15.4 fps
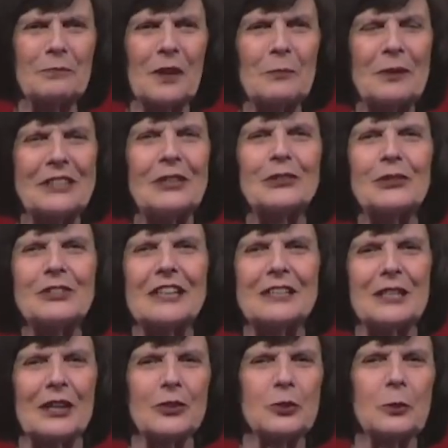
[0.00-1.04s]
But the other day,
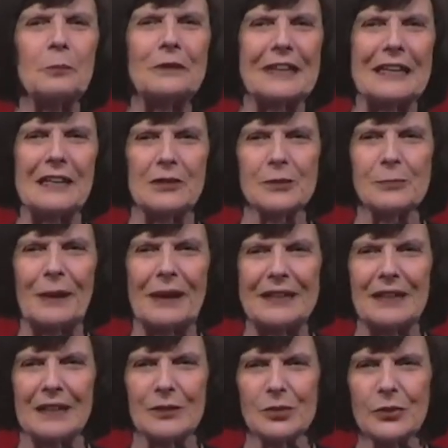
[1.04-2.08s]
Dr. Plank is
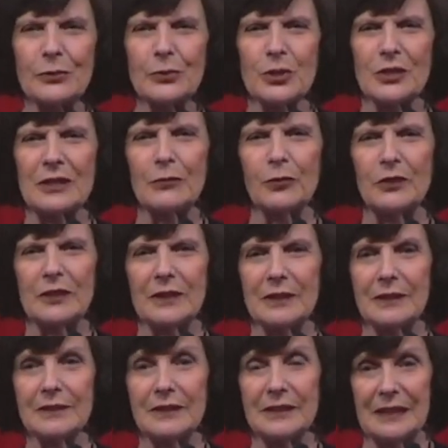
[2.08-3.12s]
my surgeon for the
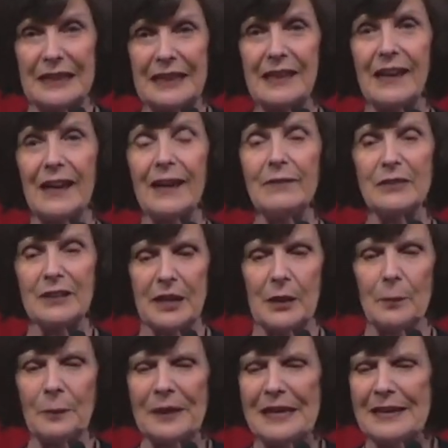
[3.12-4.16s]
knee and the
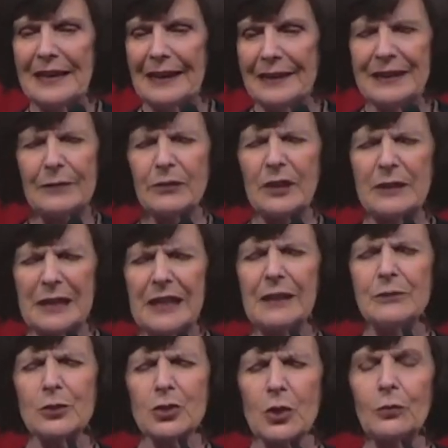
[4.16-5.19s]
hip, not the knee and the
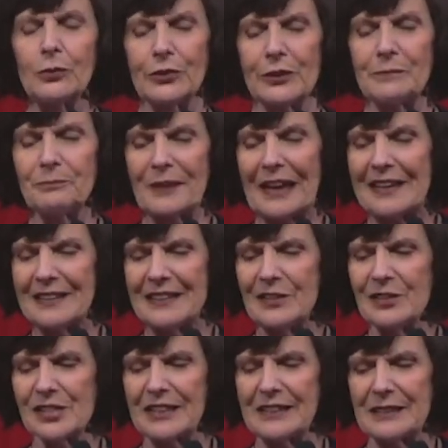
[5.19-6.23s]
shoulder, and he
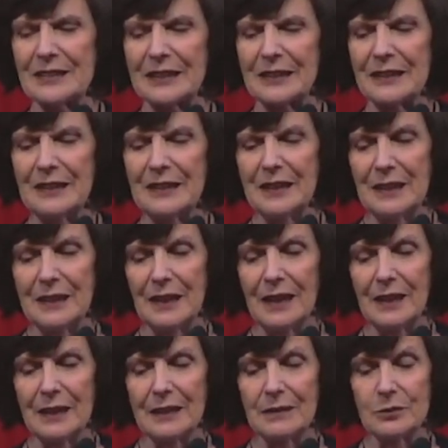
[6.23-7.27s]
said,
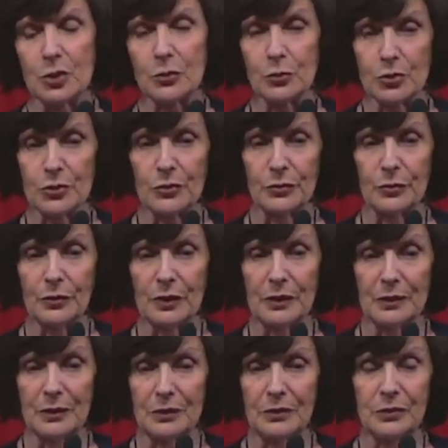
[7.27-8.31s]
JoJo,
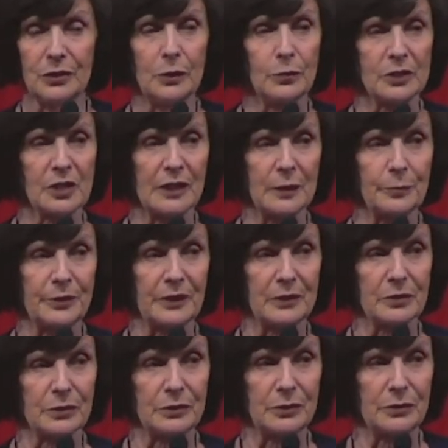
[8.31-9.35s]
you know what's happening,
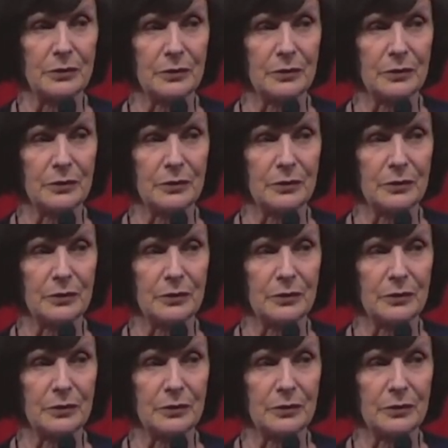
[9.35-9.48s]
don't you?